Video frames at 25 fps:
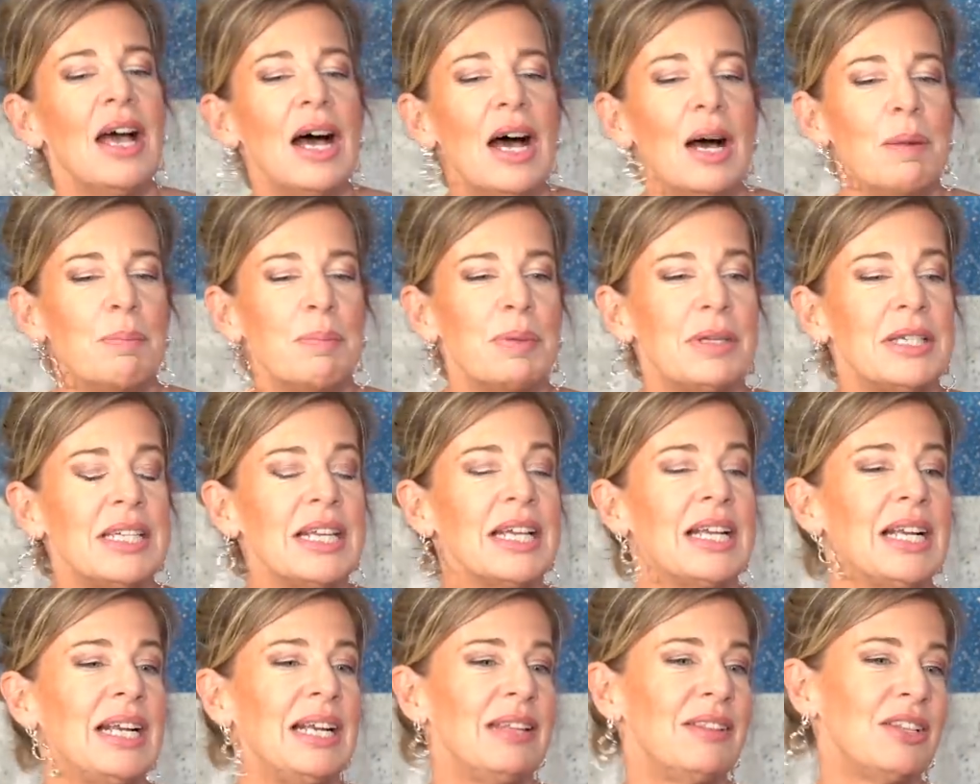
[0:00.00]
uh,
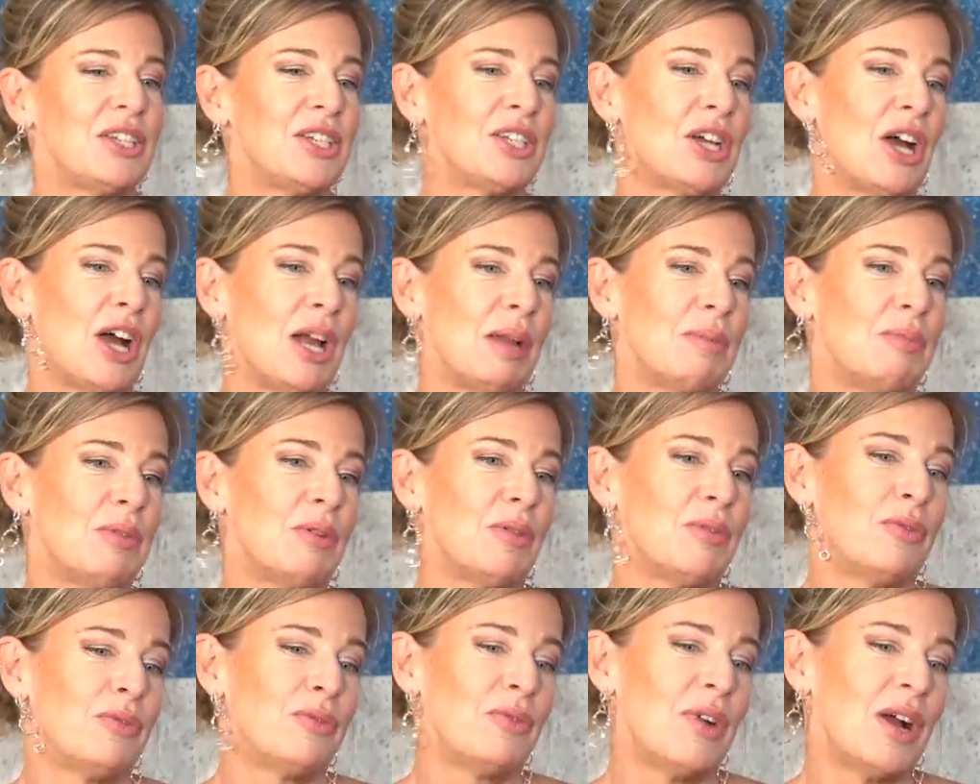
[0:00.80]
particularly in the time
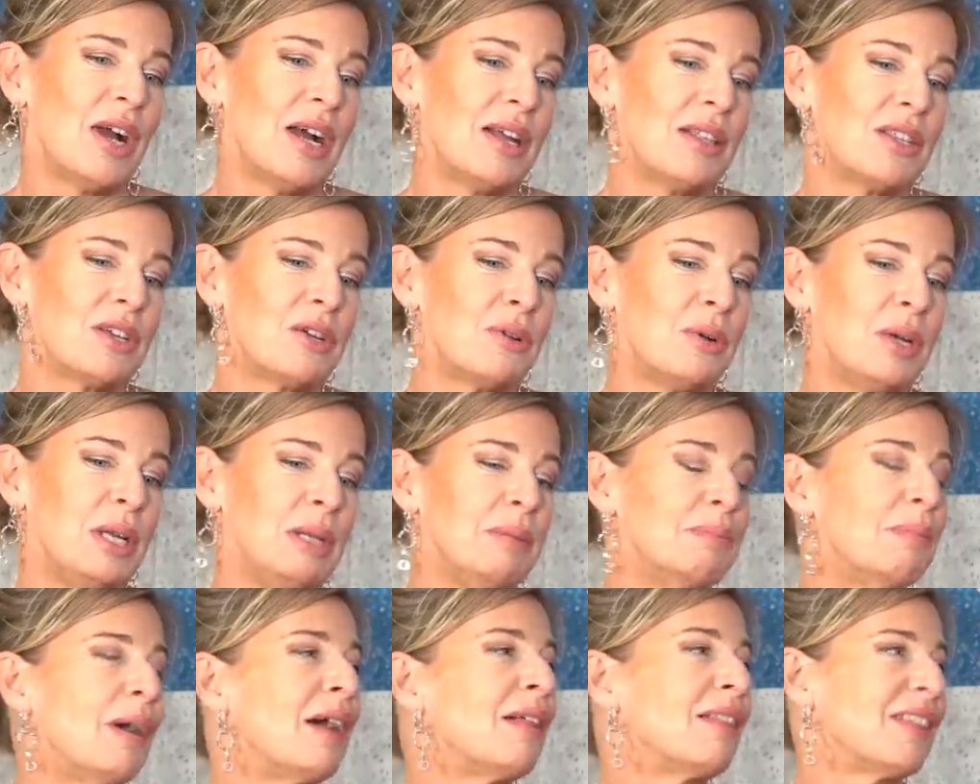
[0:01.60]
of uh, the
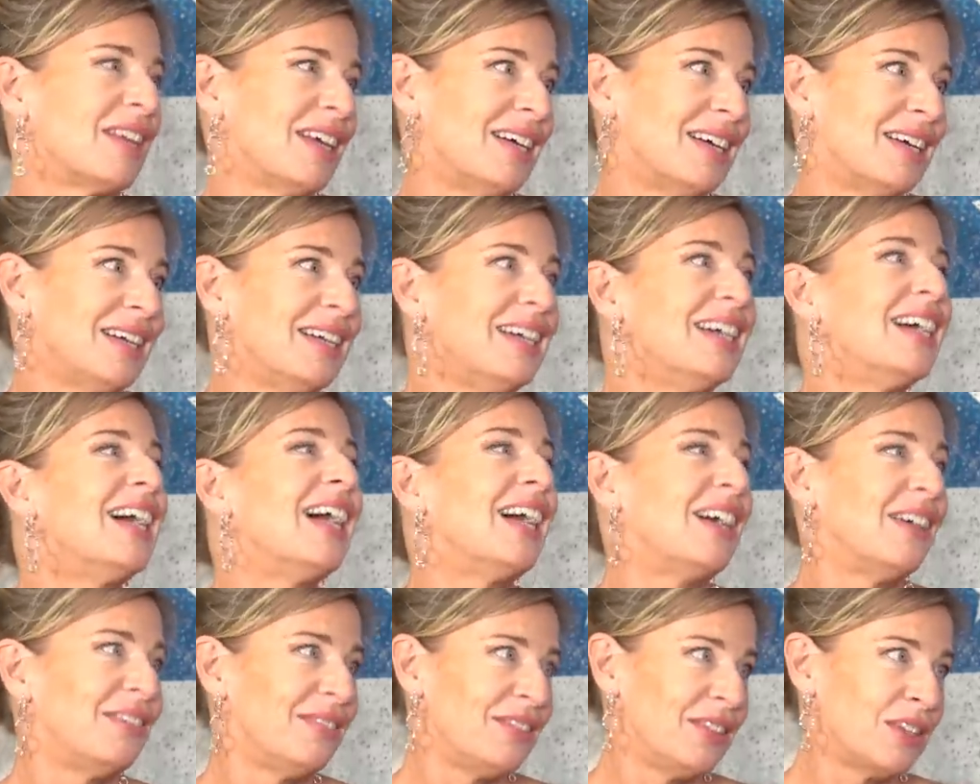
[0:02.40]
Queen Mother
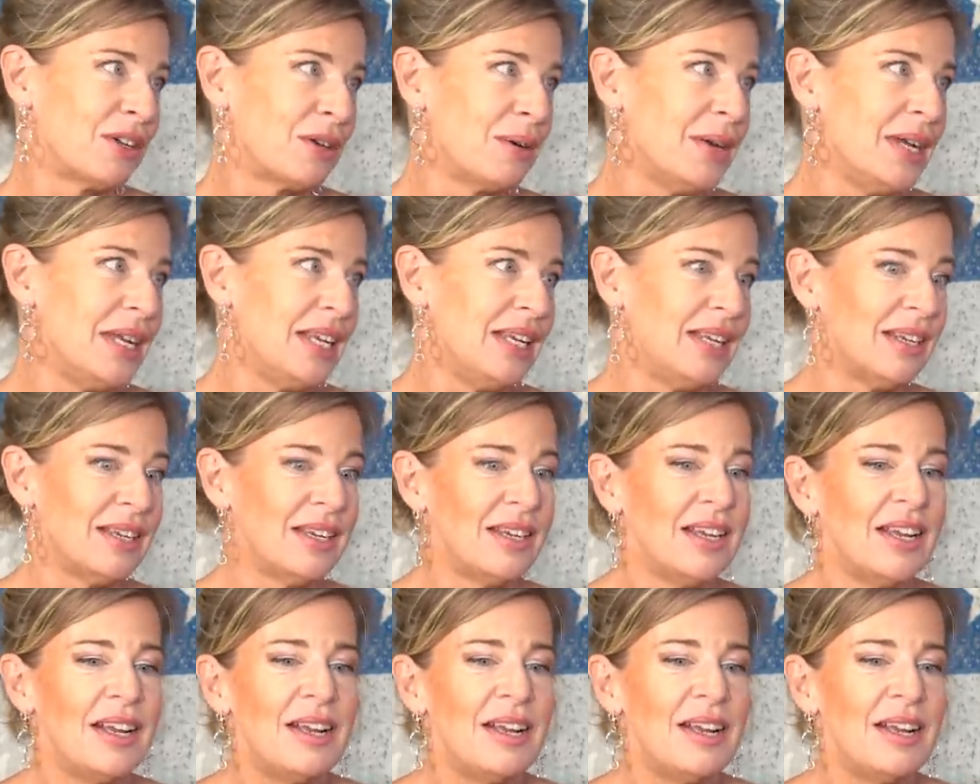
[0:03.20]
and the Queen.